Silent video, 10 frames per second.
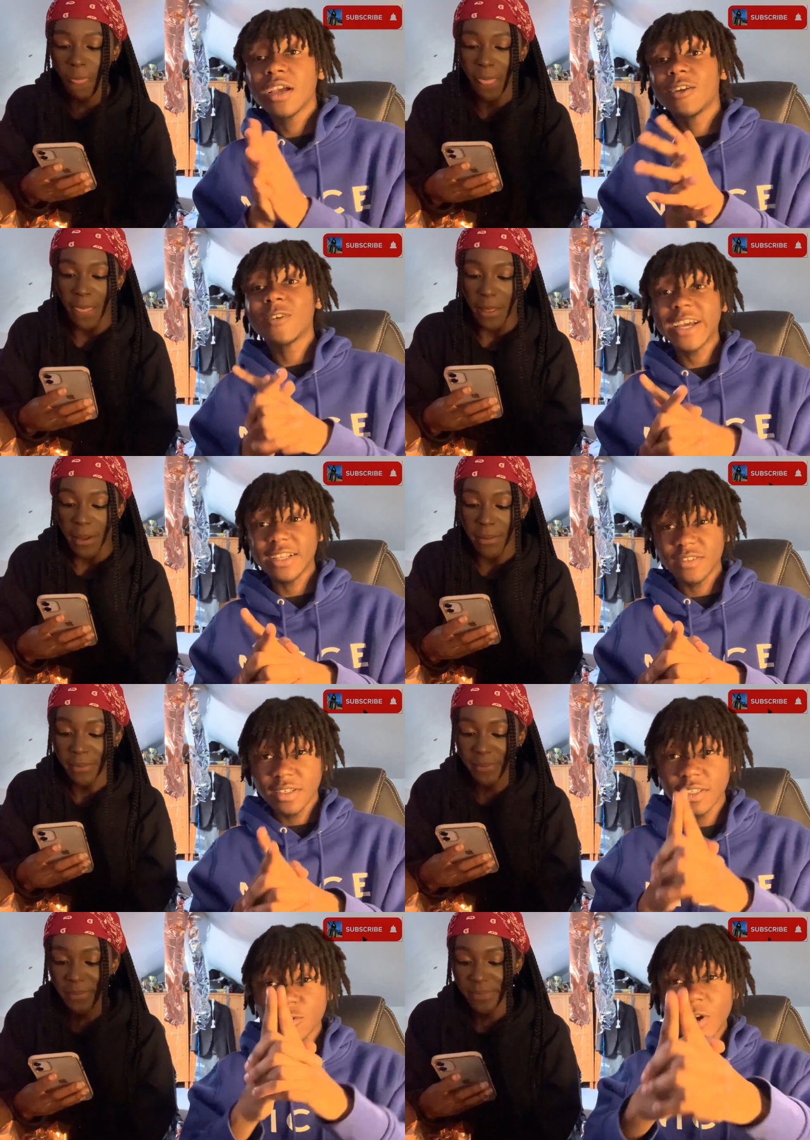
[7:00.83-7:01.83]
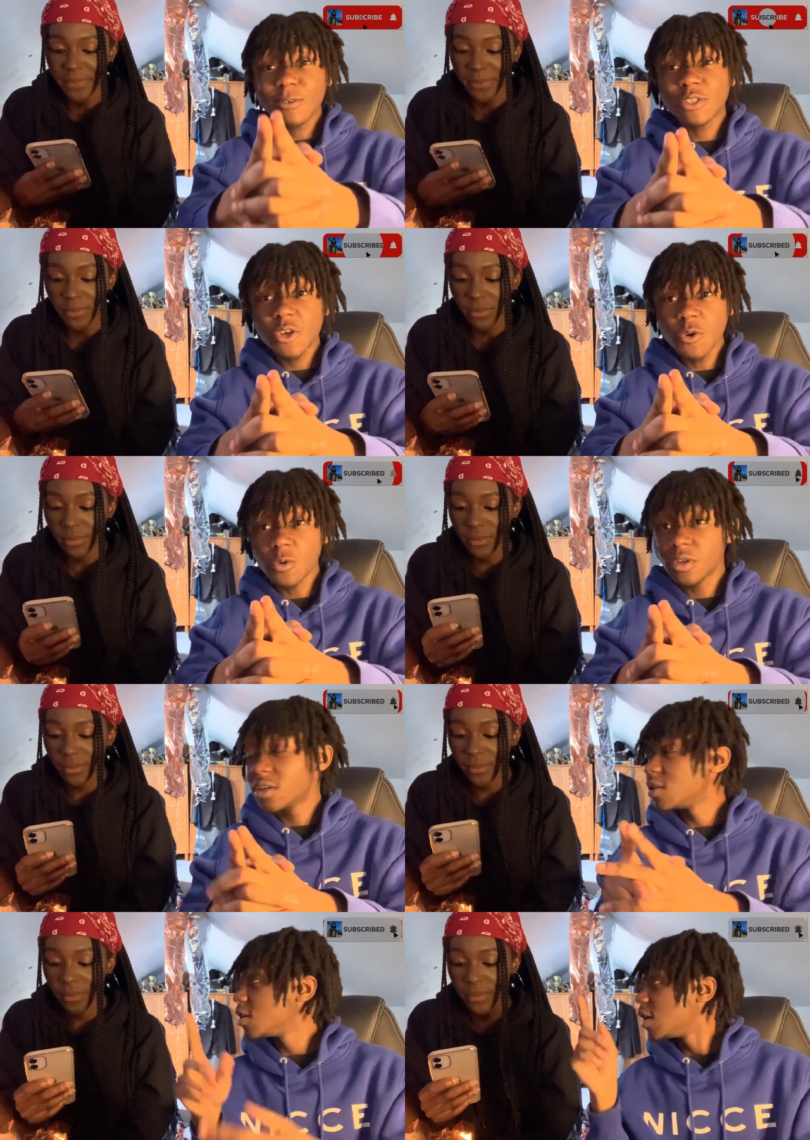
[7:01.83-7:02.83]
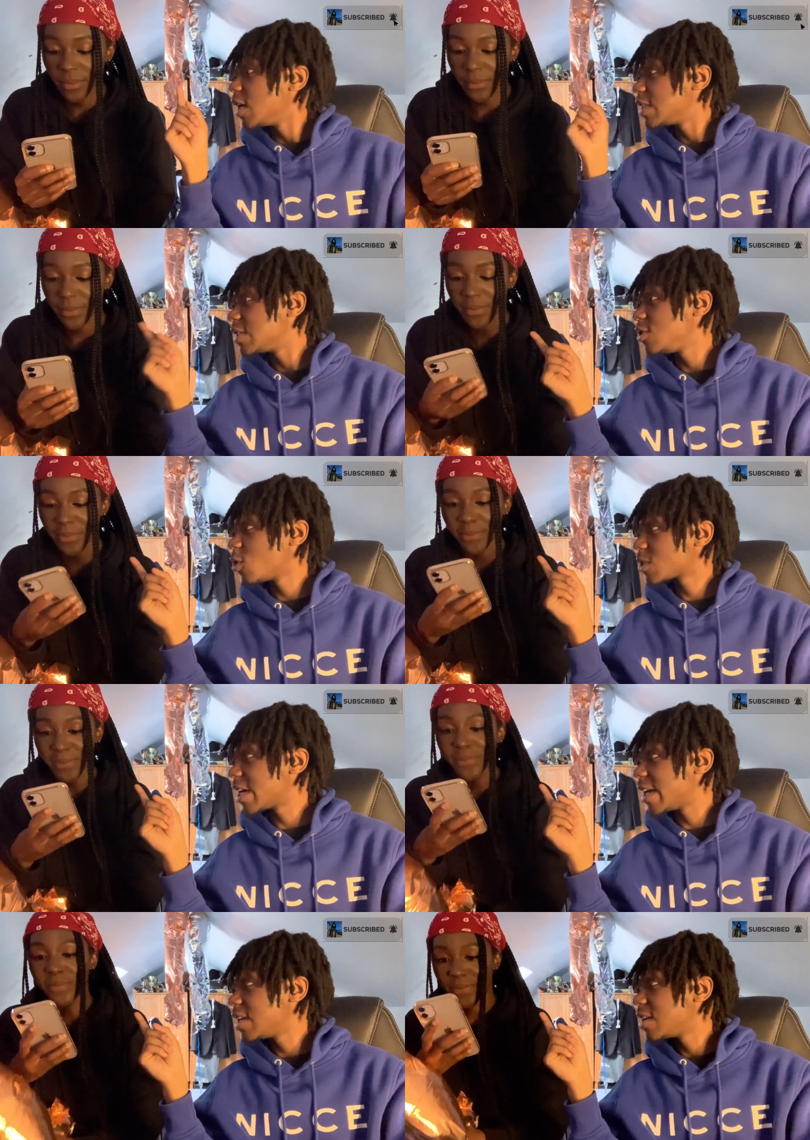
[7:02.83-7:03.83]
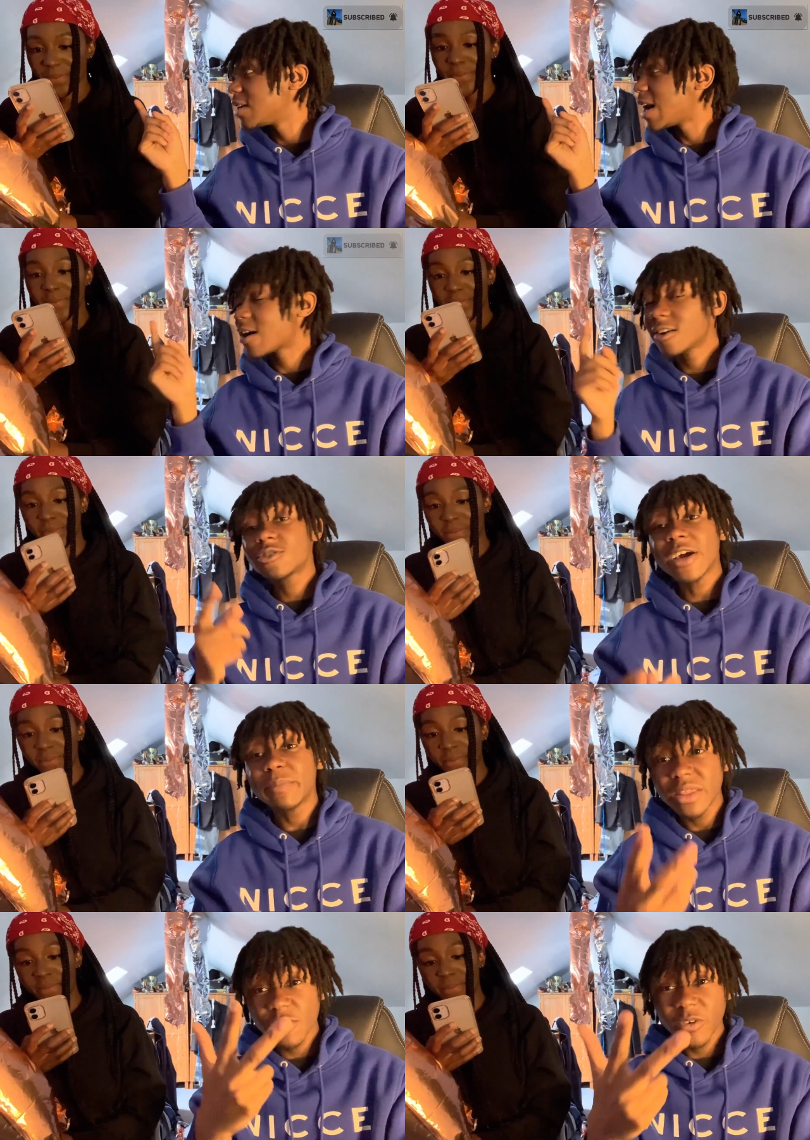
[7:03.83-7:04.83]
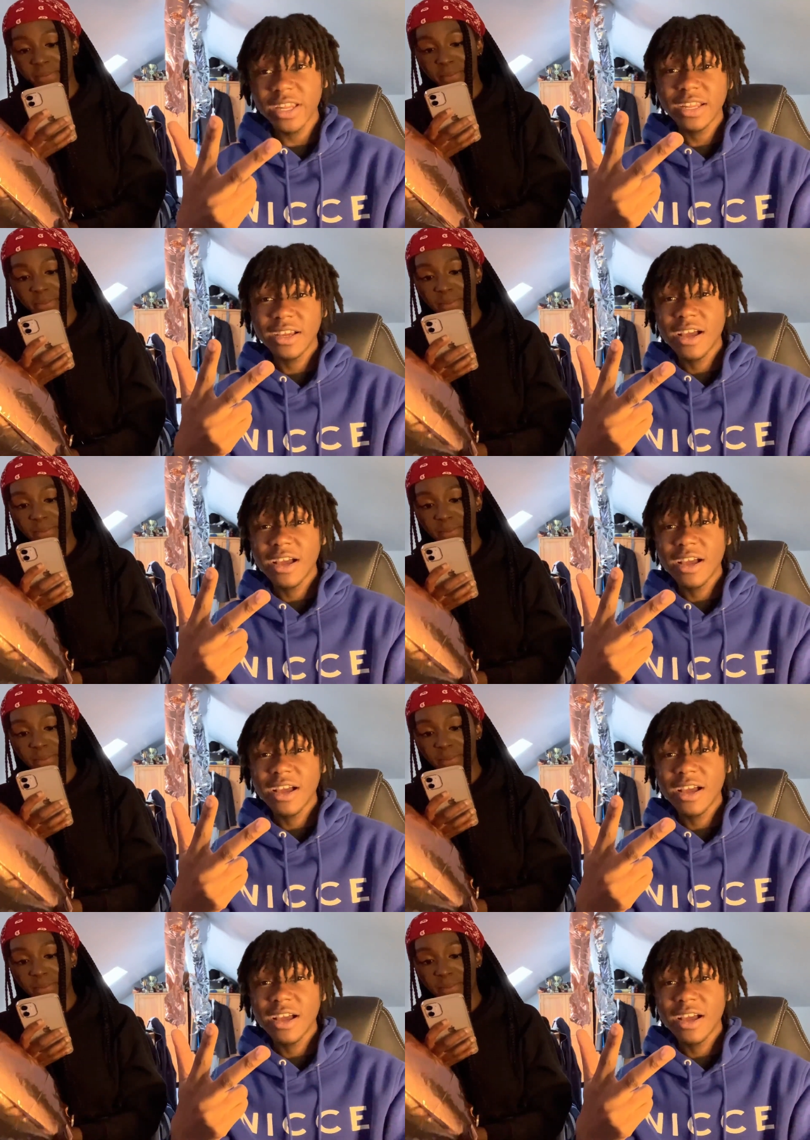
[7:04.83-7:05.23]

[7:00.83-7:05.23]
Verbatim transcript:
Speaker 1: right, round two. Your turn. I'm gonna try and beat three.